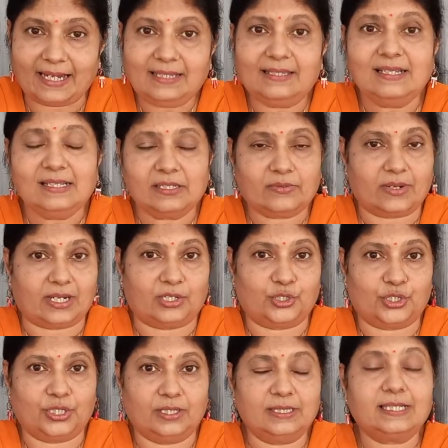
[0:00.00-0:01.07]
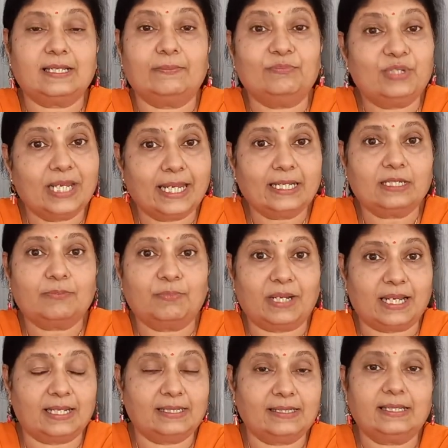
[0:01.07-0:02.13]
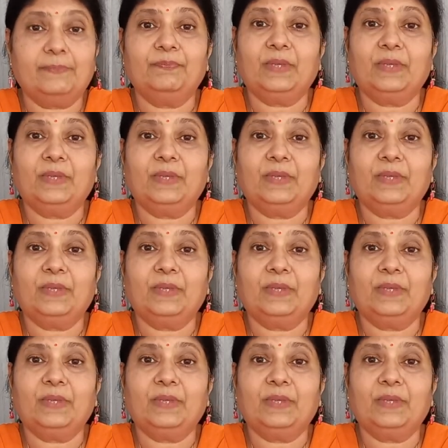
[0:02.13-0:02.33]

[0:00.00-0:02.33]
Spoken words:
this structure, subject plus